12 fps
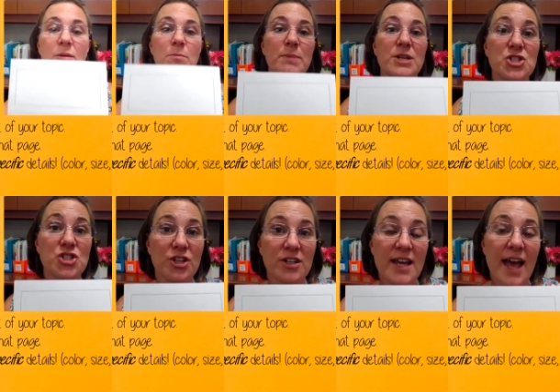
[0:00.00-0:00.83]
Be
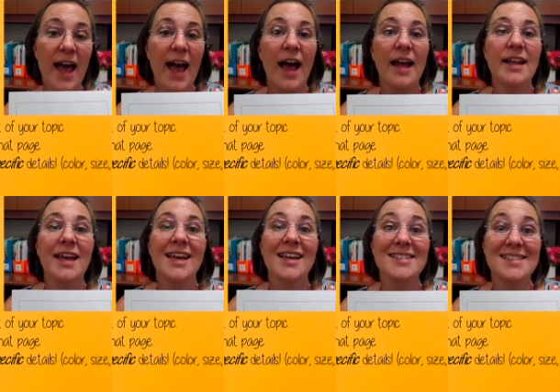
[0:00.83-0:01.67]
sure to add
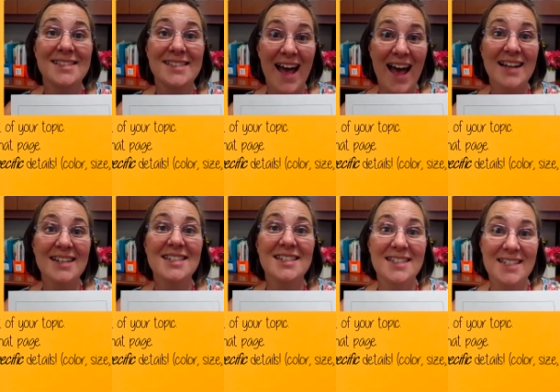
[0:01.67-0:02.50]

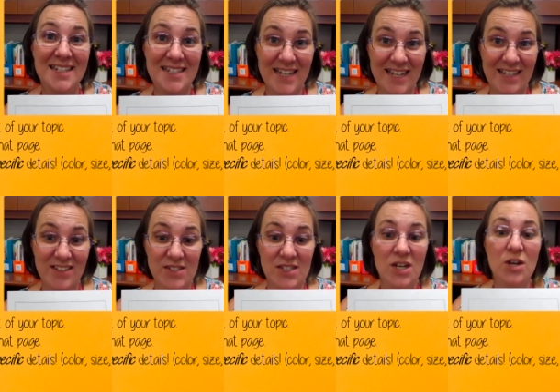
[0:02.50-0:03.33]
exact
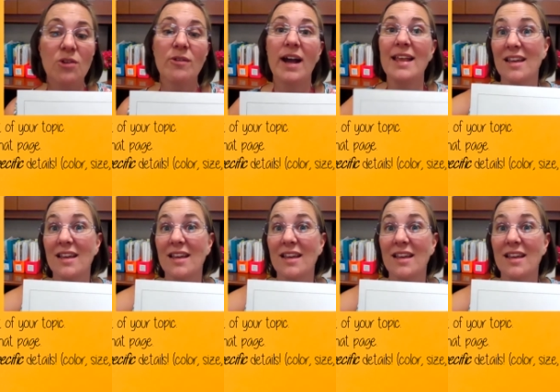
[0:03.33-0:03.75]
details, right?